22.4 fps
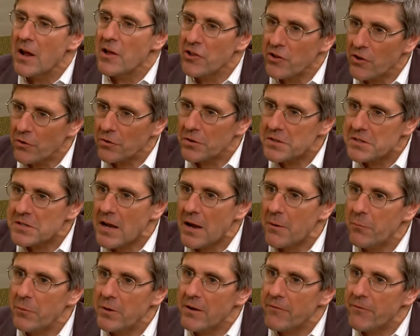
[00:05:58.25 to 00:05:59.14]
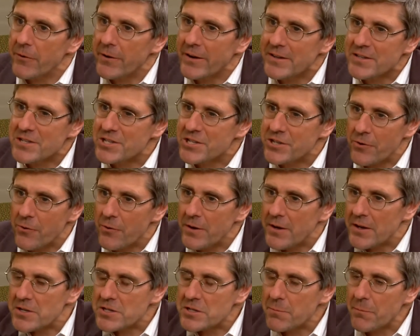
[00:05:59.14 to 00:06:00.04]
The only time we ever get
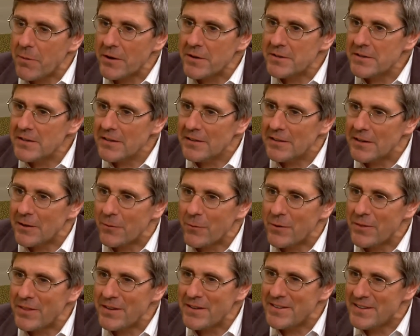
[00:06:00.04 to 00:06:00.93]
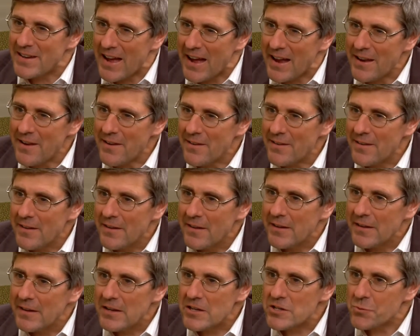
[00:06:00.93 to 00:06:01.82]
serious about dealing with the debt
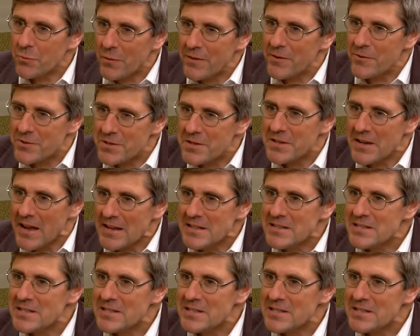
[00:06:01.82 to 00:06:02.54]
is when there's a debt